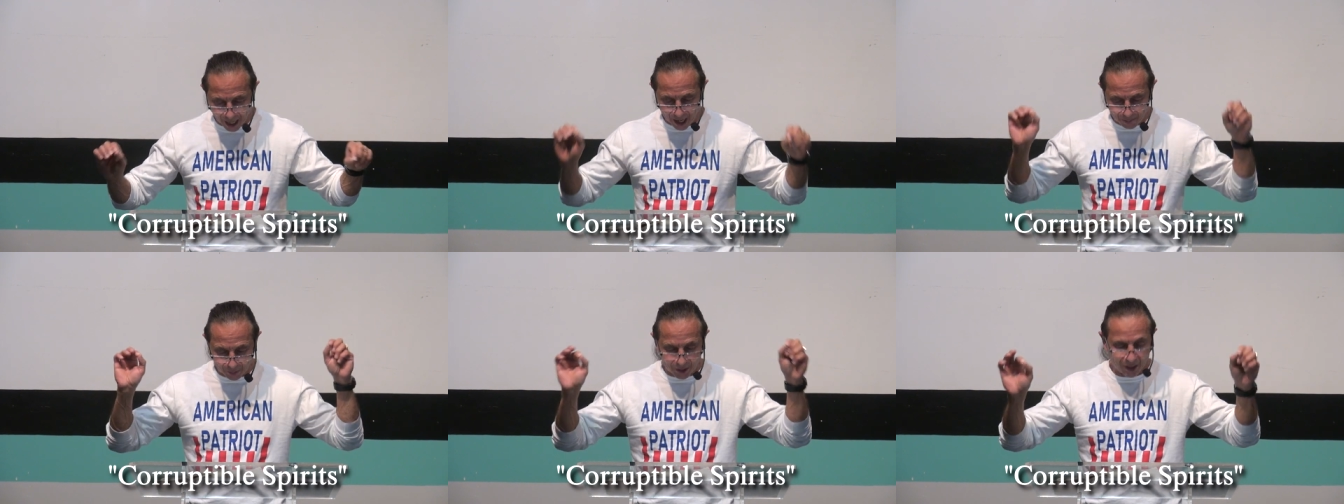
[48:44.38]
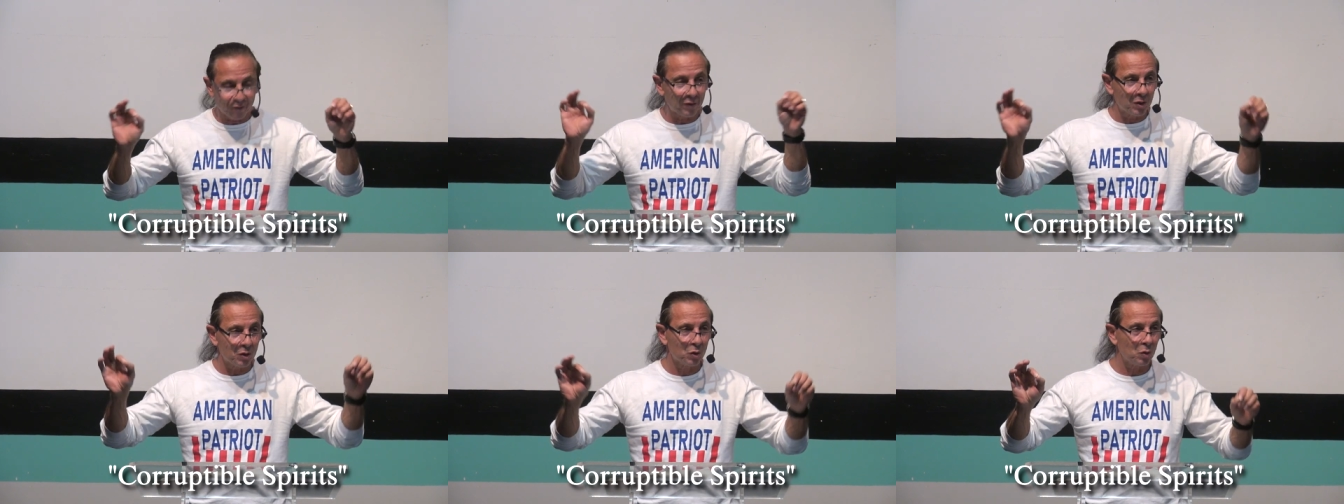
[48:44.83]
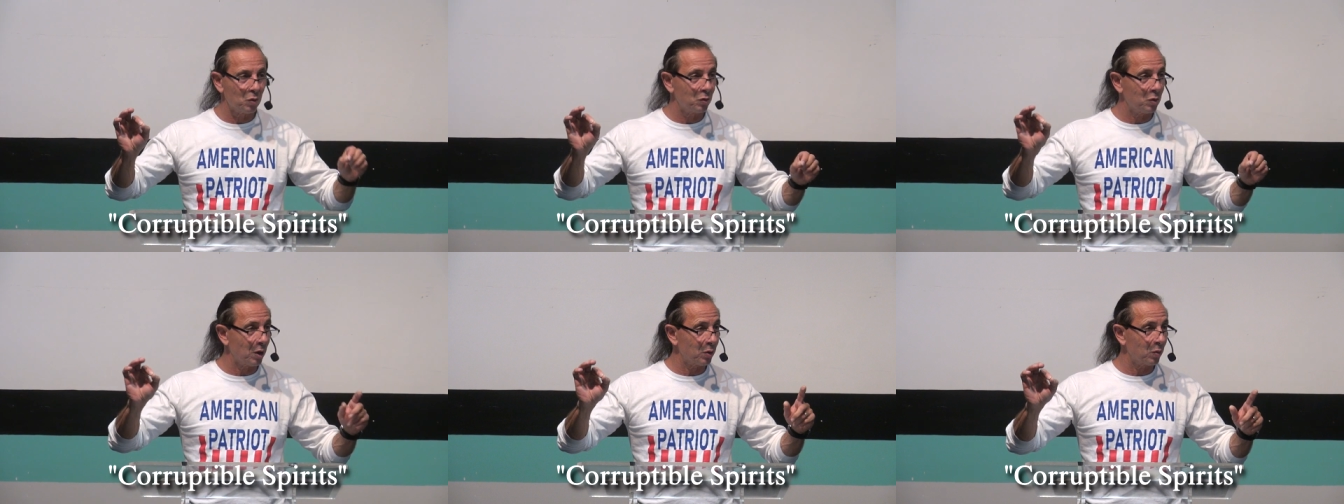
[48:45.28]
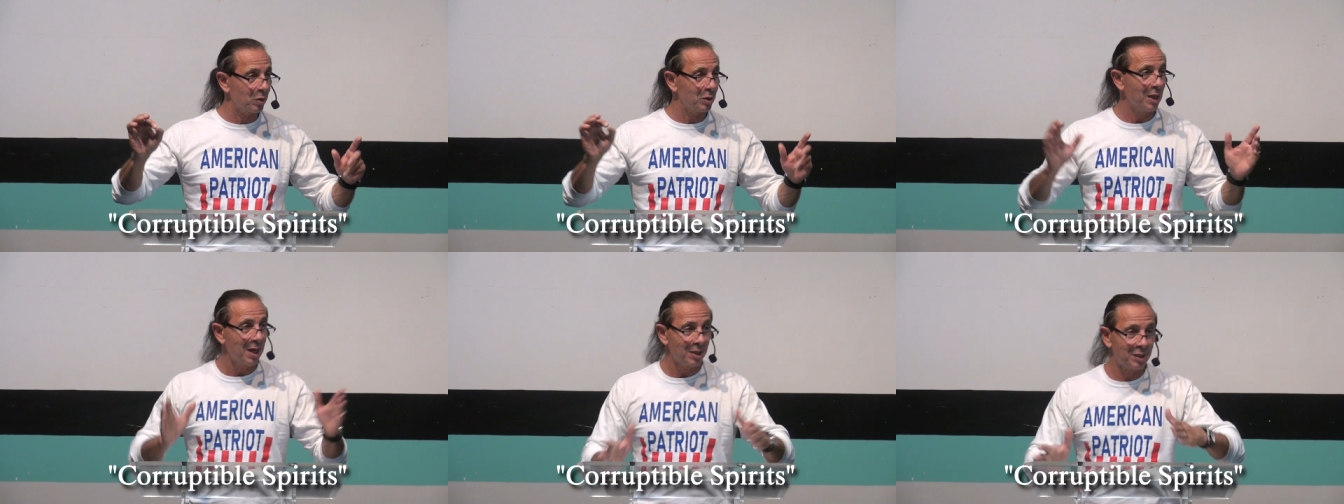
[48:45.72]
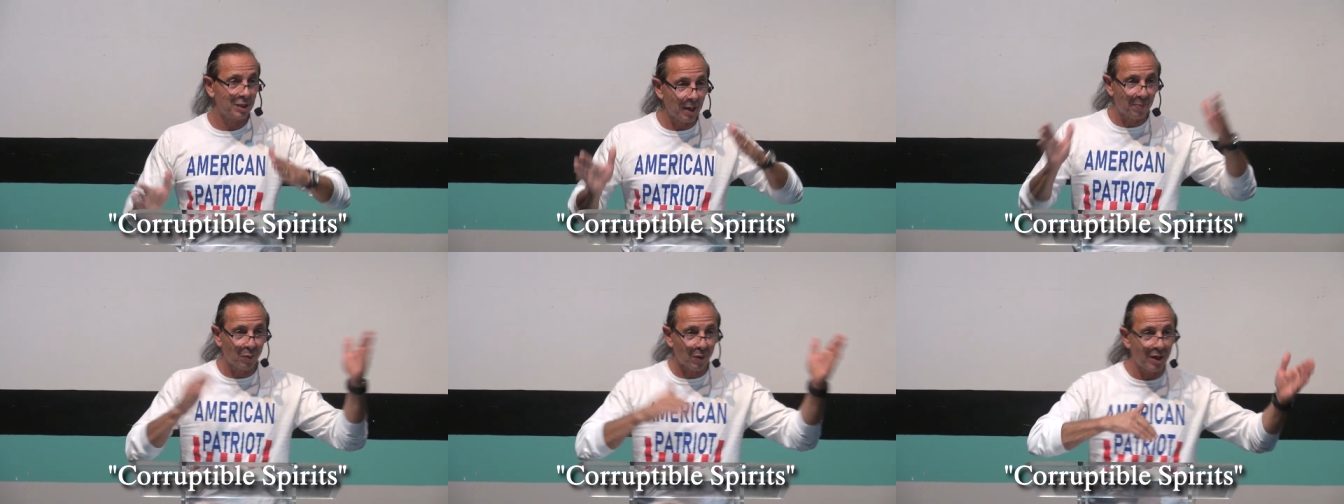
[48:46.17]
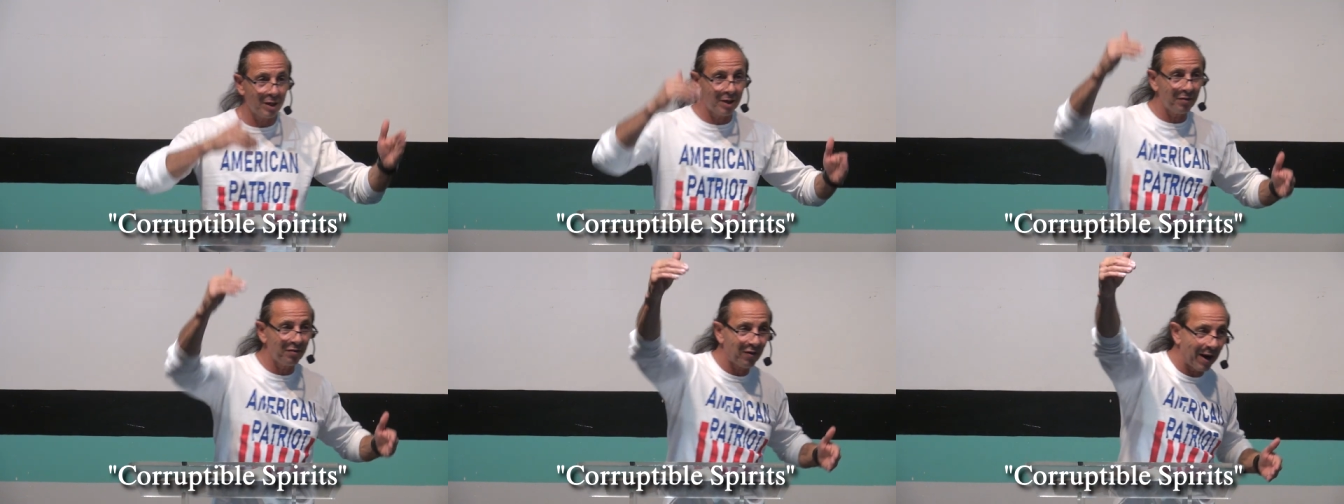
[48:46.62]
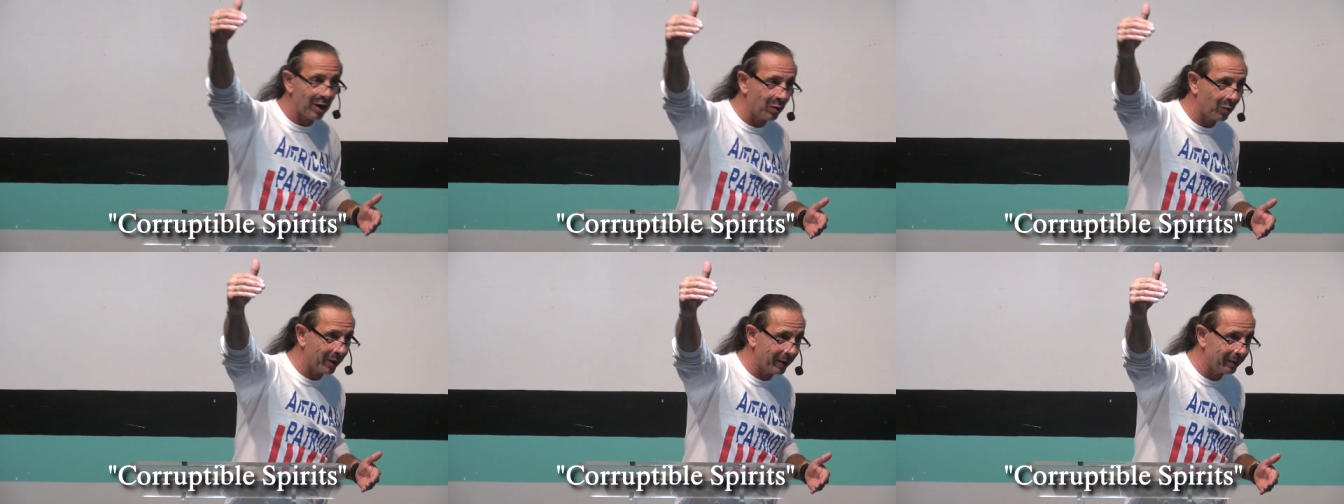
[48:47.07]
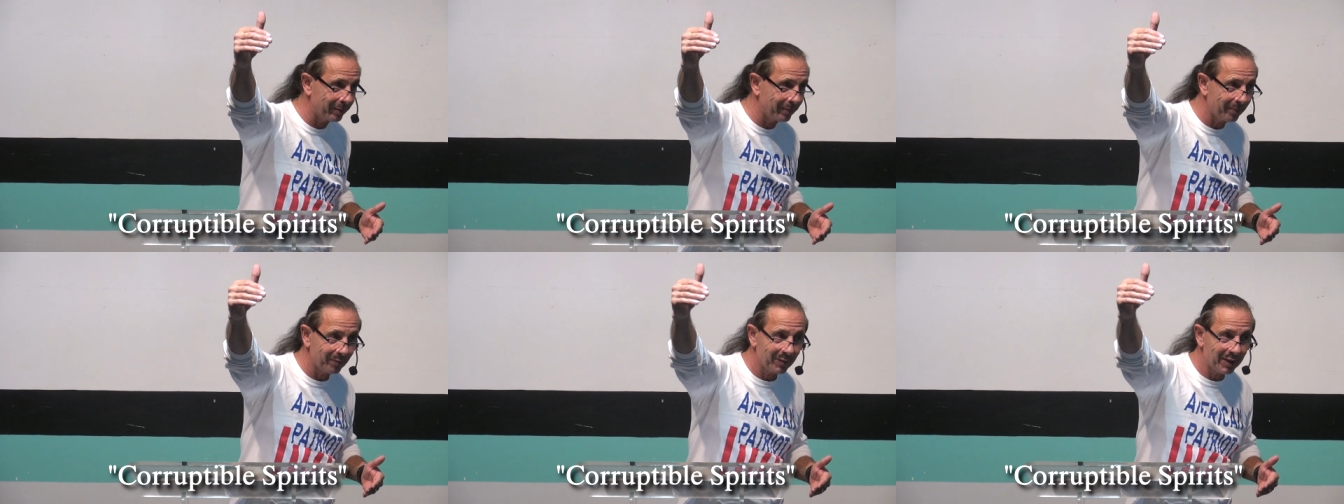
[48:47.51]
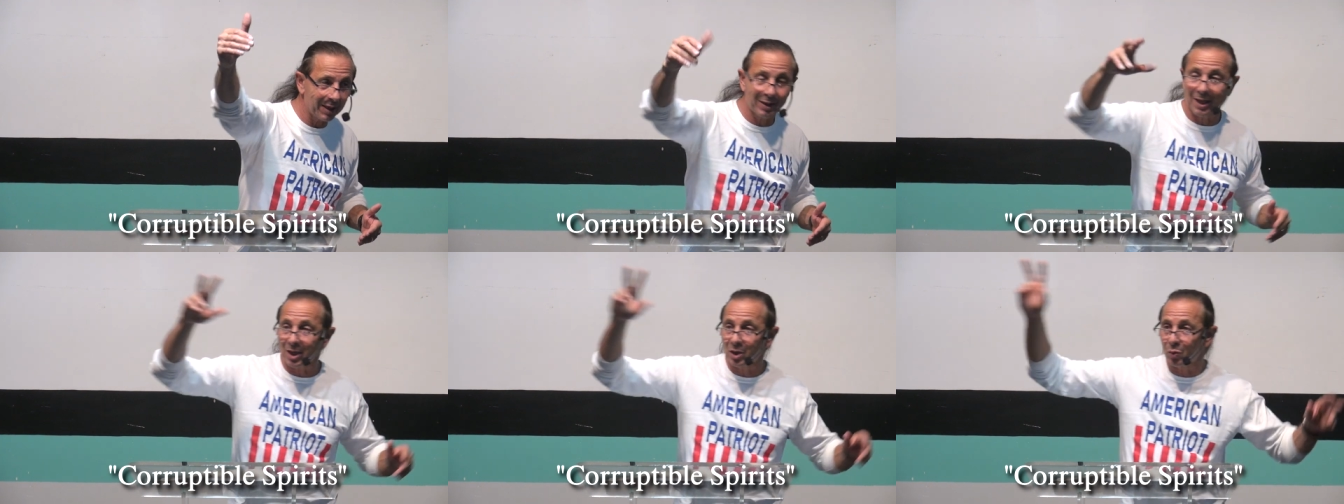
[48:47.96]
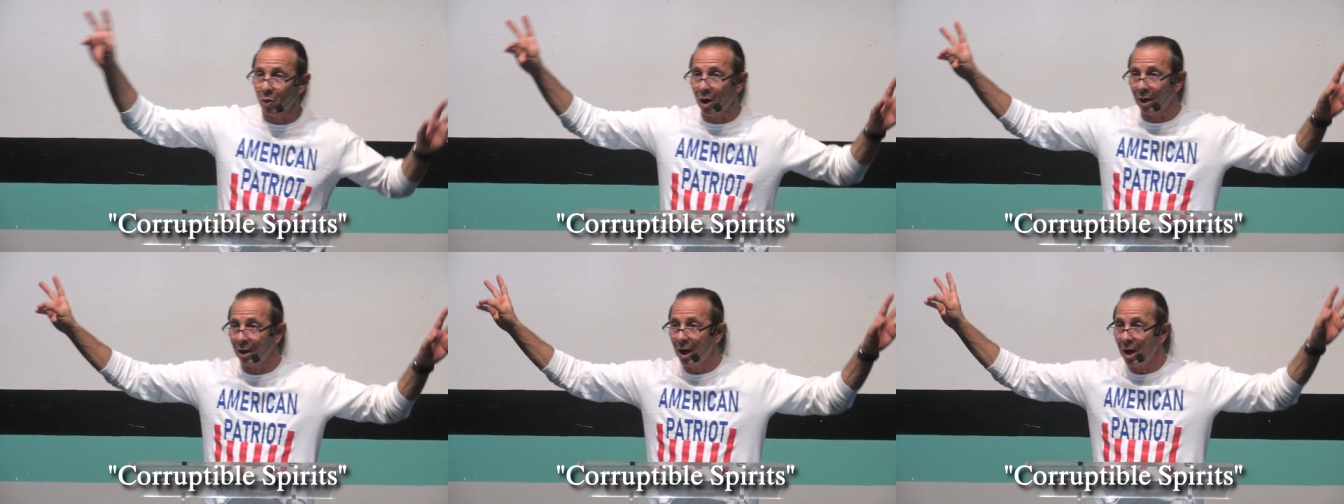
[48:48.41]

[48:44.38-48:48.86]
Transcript: and belief in the truth. In other words, separated and following. That takes what?